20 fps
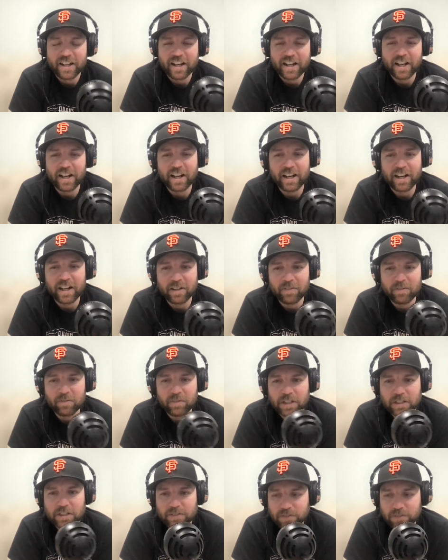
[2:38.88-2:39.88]

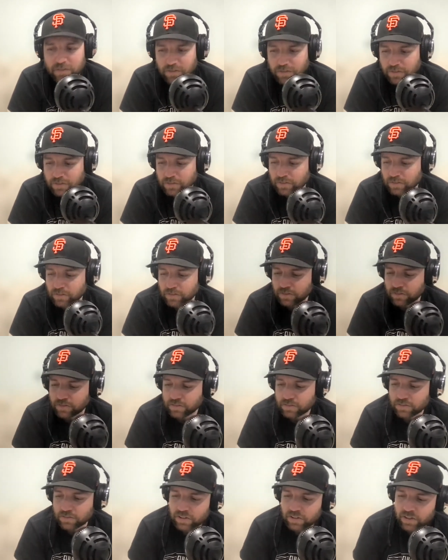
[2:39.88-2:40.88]
um,
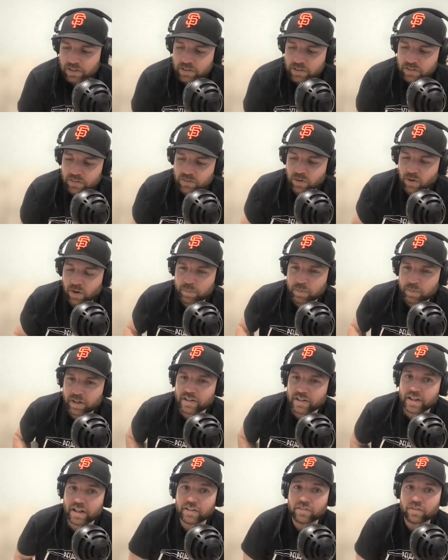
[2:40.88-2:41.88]
so I
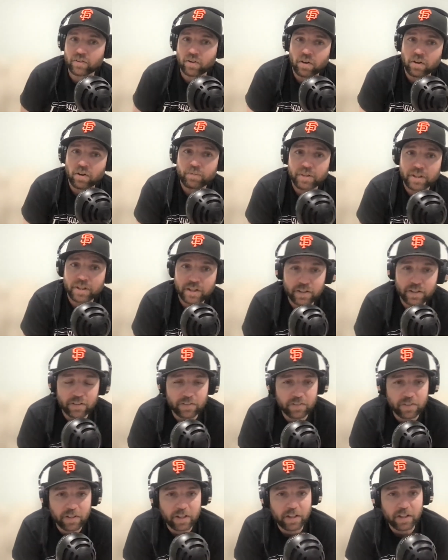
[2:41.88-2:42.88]
played that song
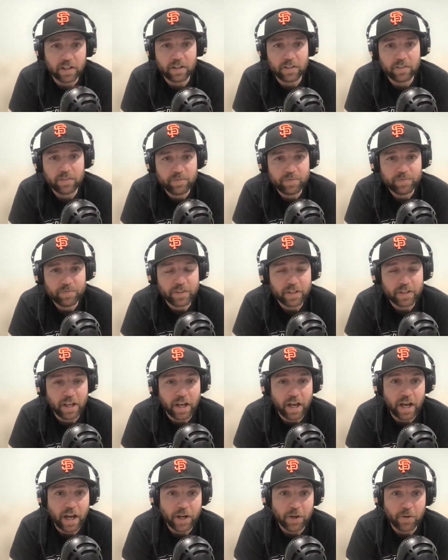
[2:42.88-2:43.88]
because uh,
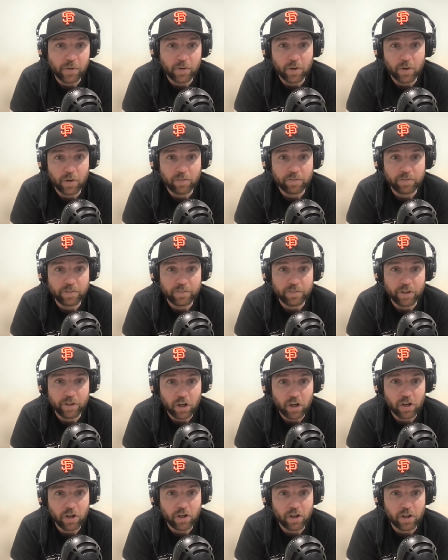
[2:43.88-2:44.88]
I don't know if you've
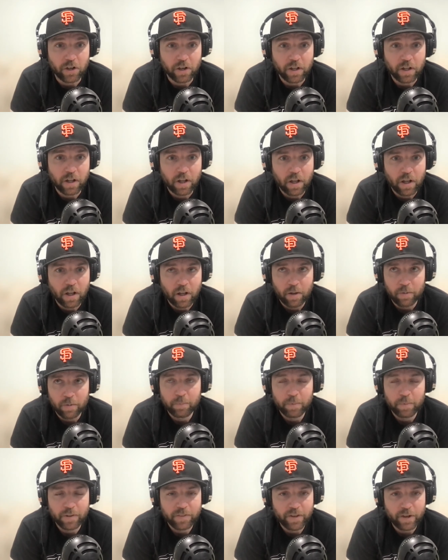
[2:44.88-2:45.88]
heard,
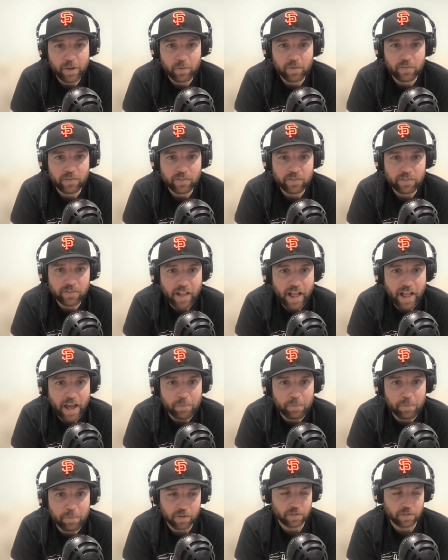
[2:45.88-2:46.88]
but there was a
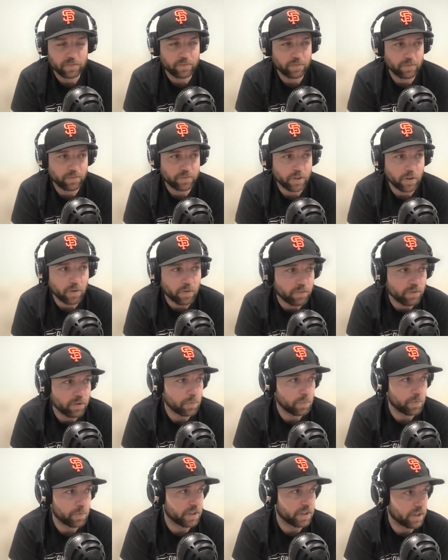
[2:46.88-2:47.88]
slap over
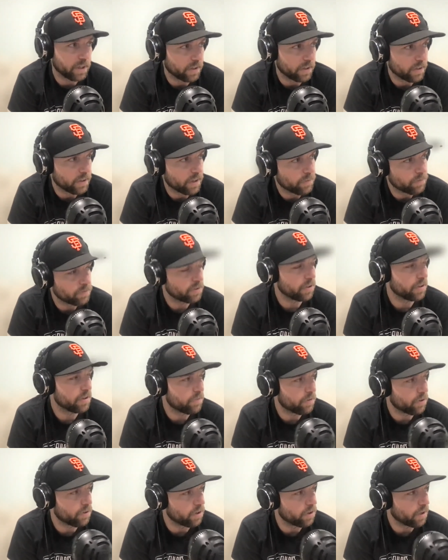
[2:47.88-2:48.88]
the weekend, and I'm sure
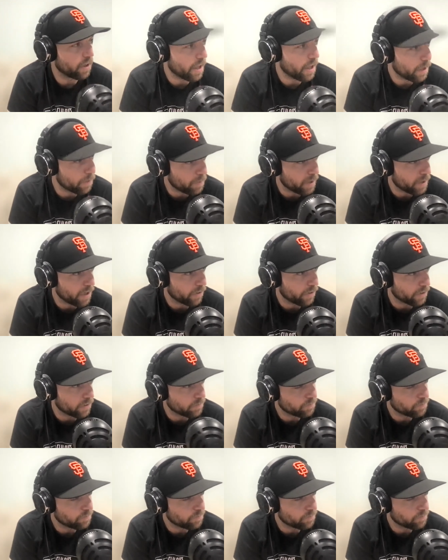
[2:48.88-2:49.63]
you've heard a lot about it,